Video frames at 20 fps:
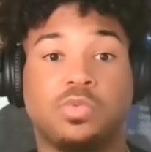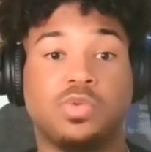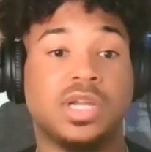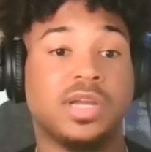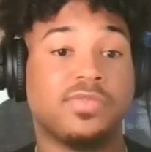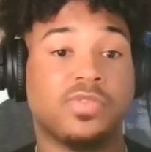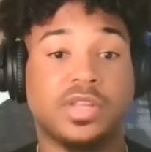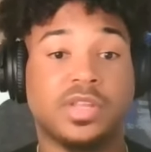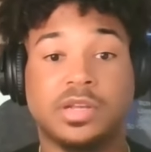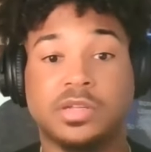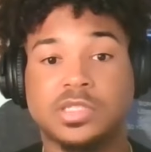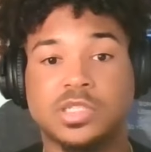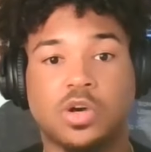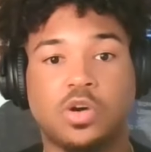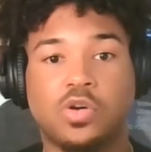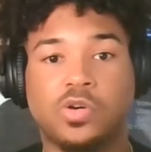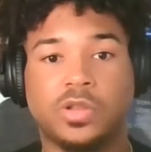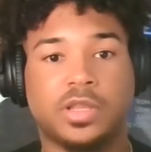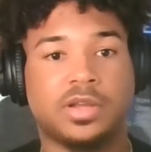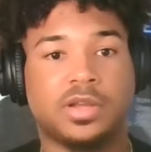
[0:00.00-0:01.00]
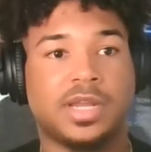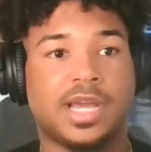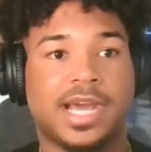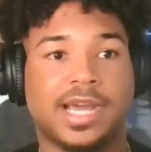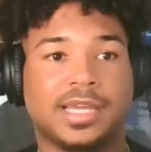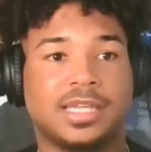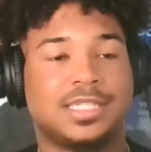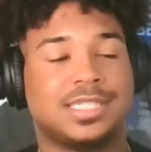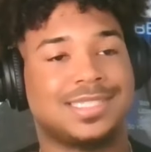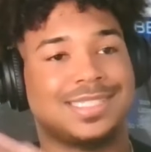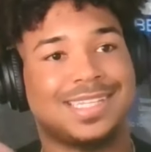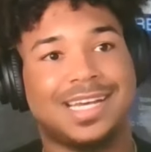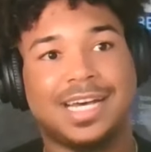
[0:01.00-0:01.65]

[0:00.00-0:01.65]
Whatever they're told, they're not going to just,